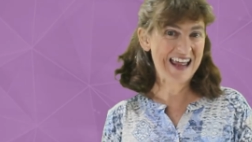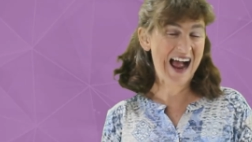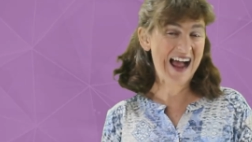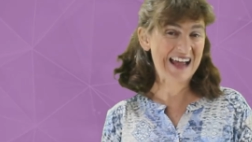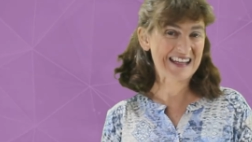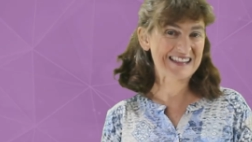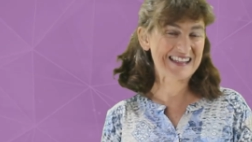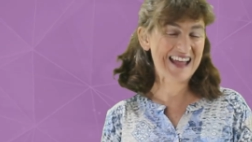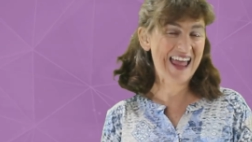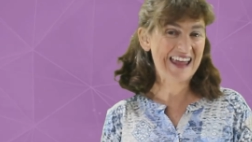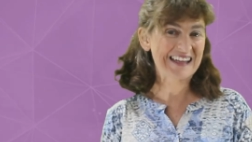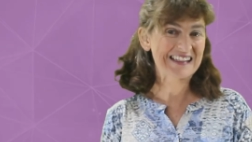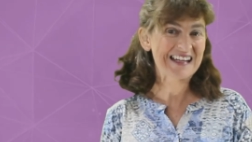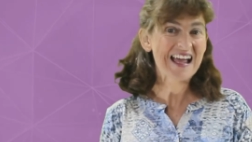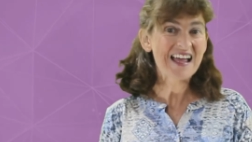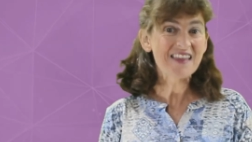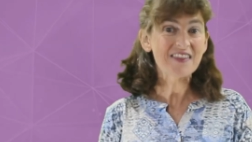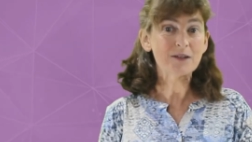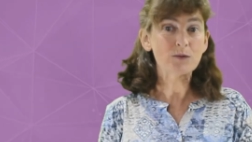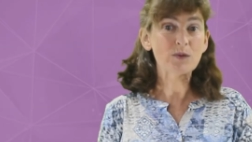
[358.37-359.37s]
I said
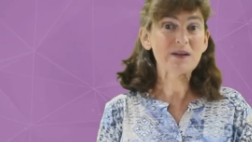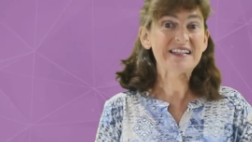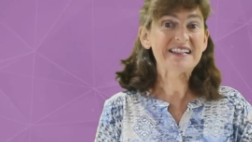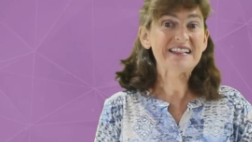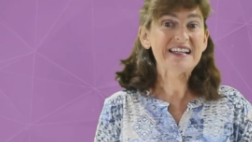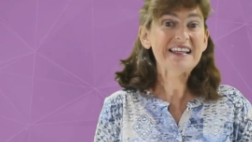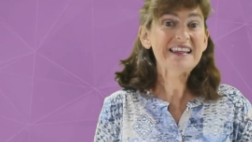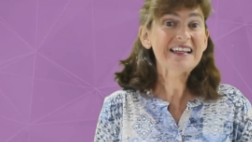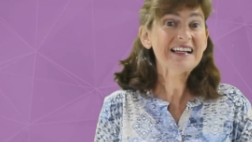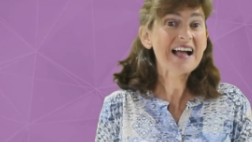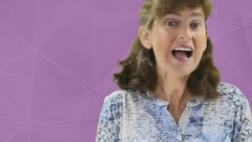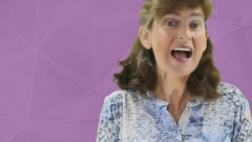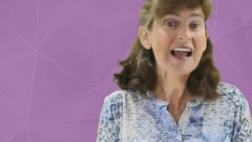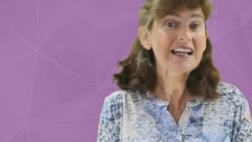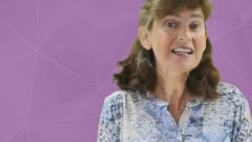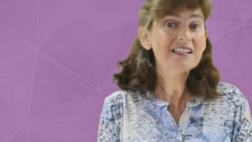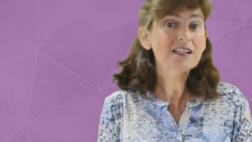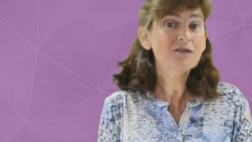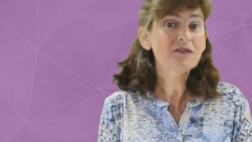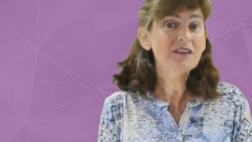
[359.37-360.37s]
that we see the
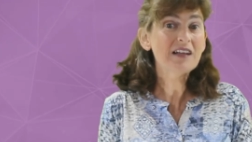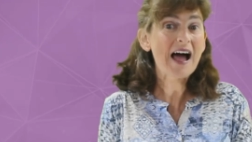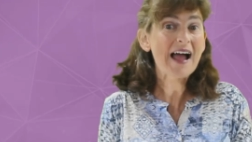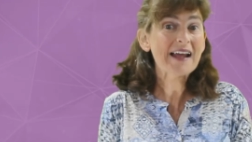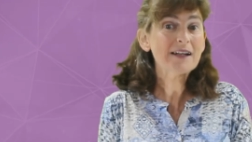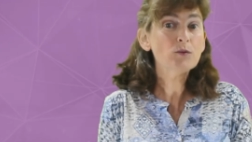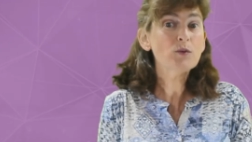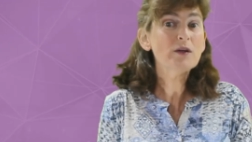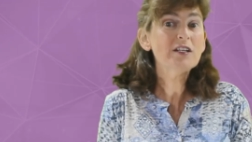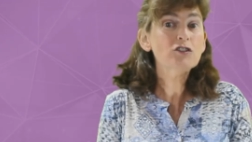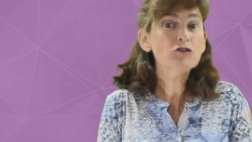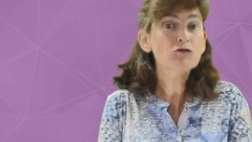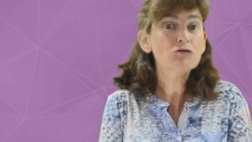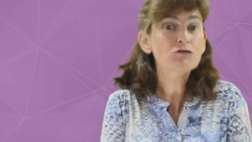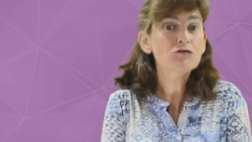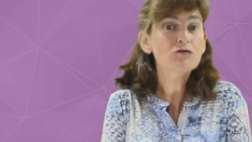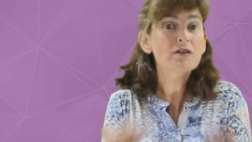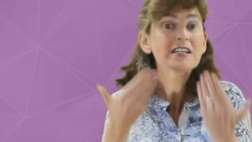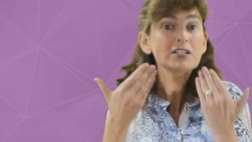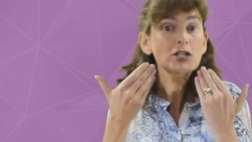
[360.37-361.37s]
colors of light which
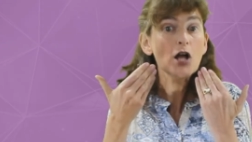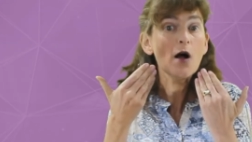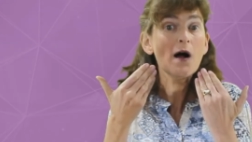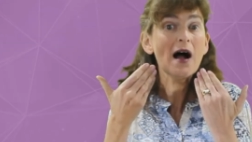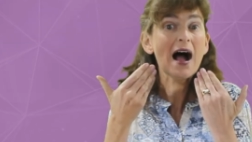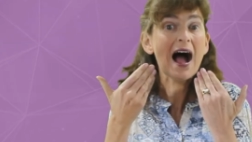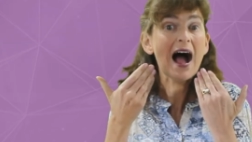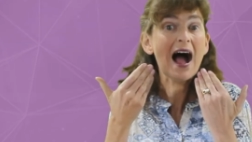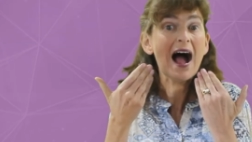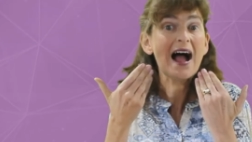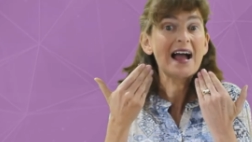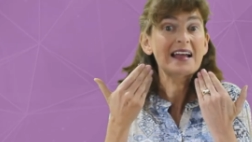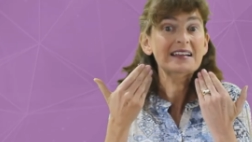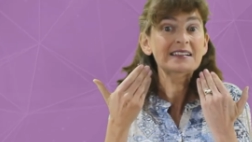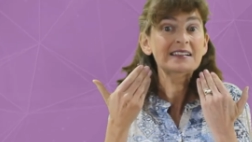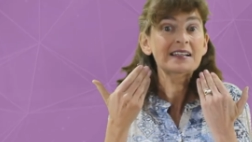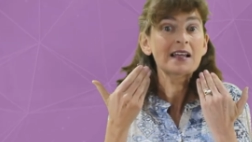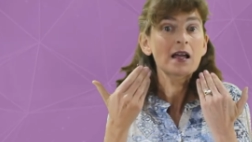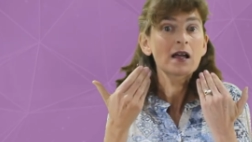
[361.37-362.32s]
reach our eyes.